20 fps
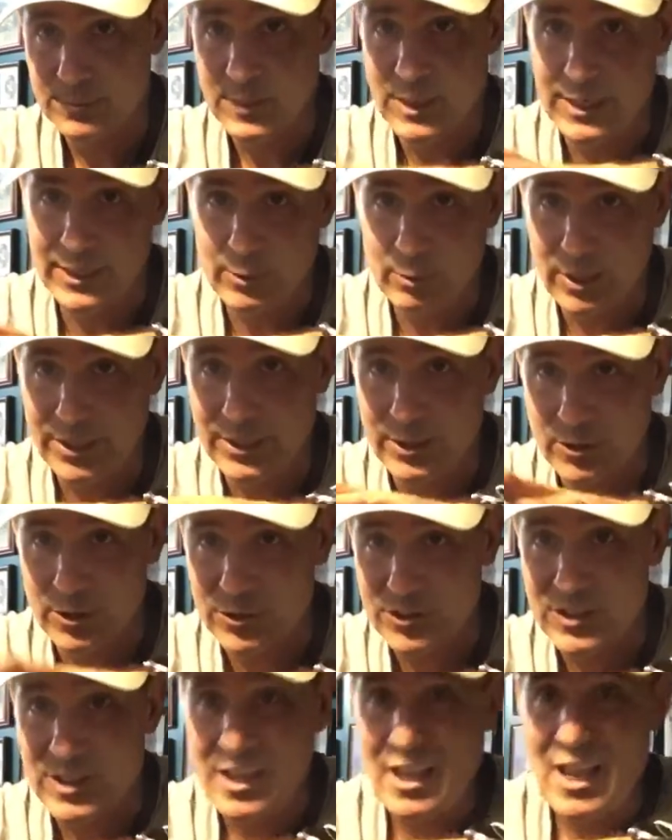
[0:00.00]
Anyway,
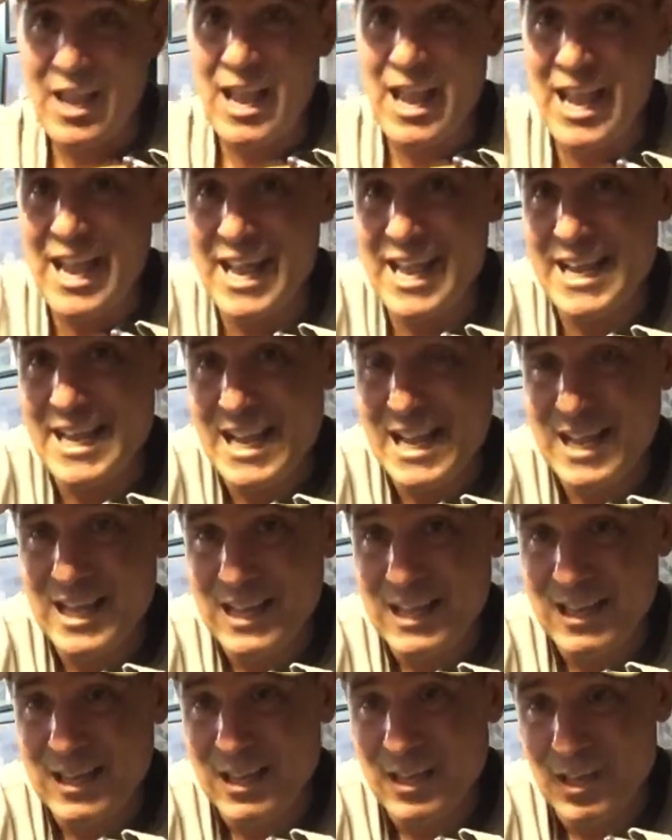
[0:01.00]
here's a
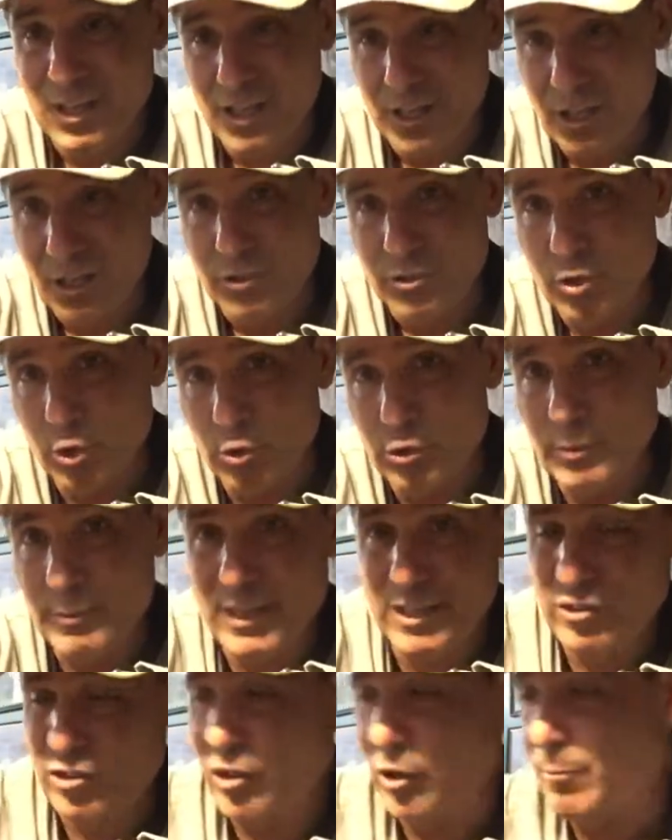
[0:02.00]

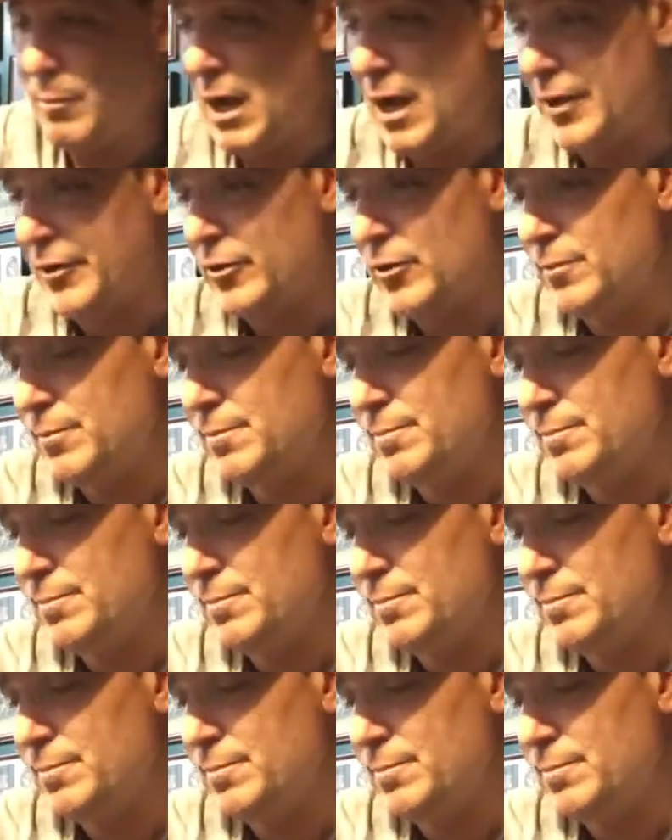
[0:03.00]
2-dimensional model.